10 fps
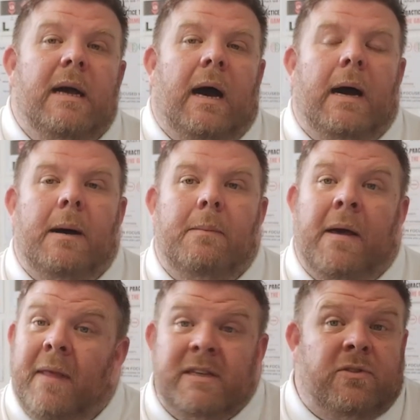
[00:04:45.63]

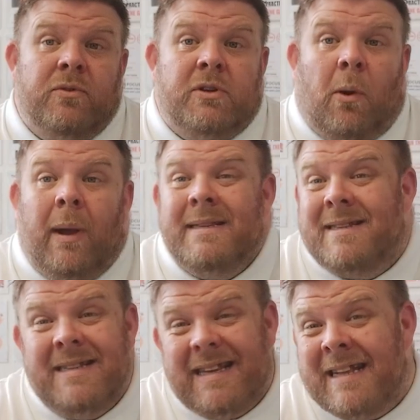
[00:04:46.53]
and that's the route I went,
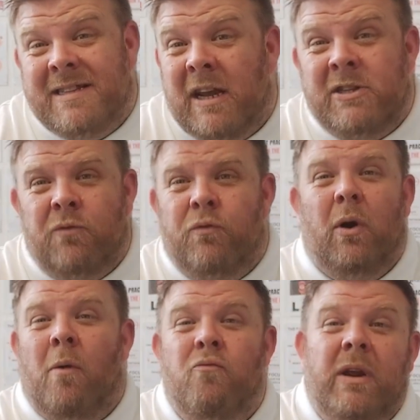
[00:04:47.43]
and it's a route
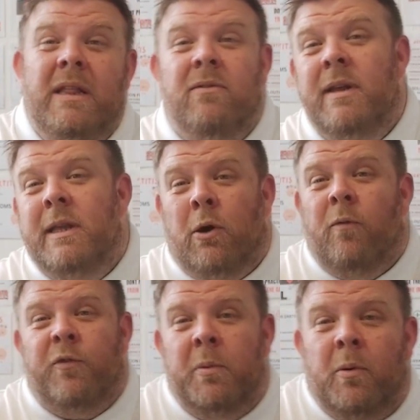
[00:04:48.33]
I'm really, really
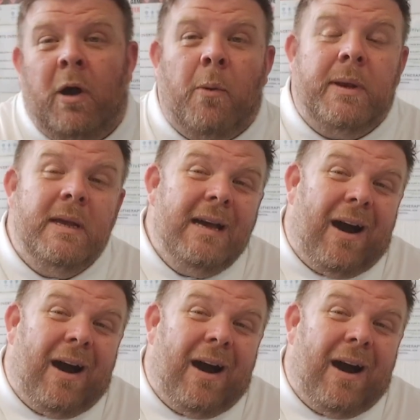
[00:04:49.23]
comfortable going.